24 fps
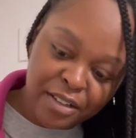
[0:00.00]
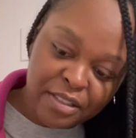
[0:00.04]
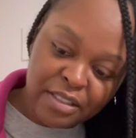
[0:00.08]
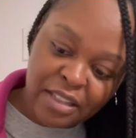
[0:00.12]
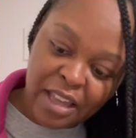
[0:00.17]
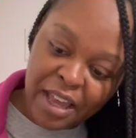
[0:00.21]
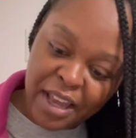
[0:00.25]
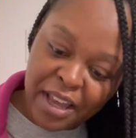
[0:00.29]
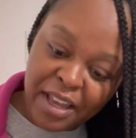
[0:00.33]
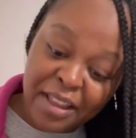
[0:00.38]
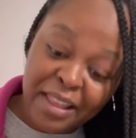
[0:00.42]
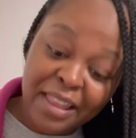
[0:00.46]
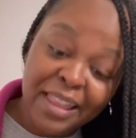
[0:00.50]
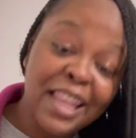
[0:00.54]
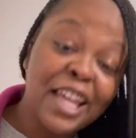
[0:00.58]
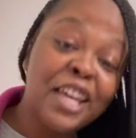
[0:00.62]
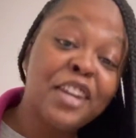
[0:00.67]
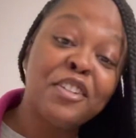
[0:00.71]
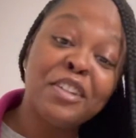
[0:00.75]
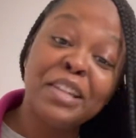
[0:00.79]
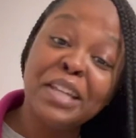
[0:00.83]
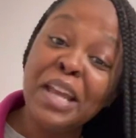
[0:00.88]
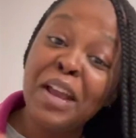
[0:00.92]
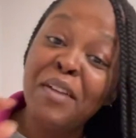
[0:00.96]
It's like
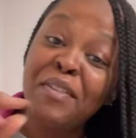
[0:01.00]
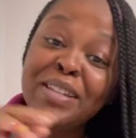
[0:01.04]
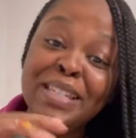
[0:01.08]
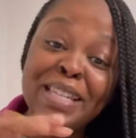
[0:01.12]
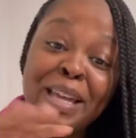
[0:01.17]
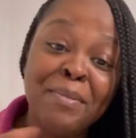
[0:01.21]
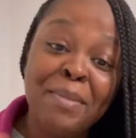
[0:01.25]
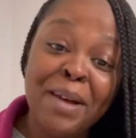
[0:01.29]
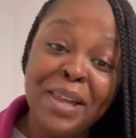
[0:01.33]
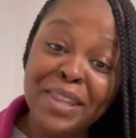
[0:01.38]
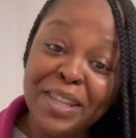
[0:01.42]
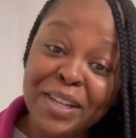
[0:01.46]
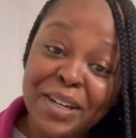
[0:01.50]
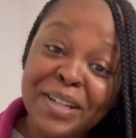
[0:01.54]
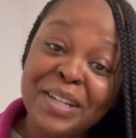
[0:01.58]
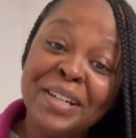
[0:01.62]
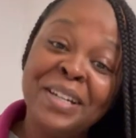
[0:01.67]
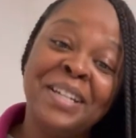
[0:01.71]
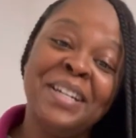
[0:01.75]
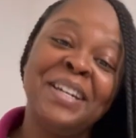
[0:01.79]
literally every time I look,